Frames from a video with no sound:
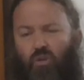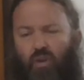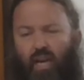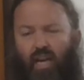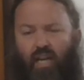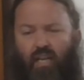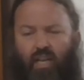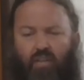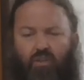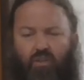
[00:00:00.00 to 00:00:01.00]
who had
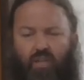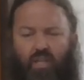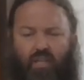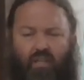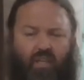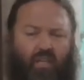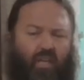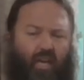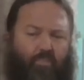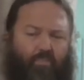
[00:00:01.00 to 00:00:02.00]
a unique
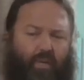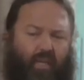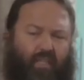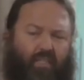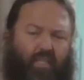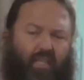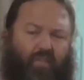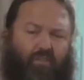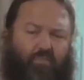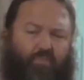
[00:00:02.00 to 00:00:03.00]

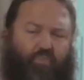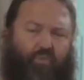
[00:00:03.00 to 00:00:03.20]
ability to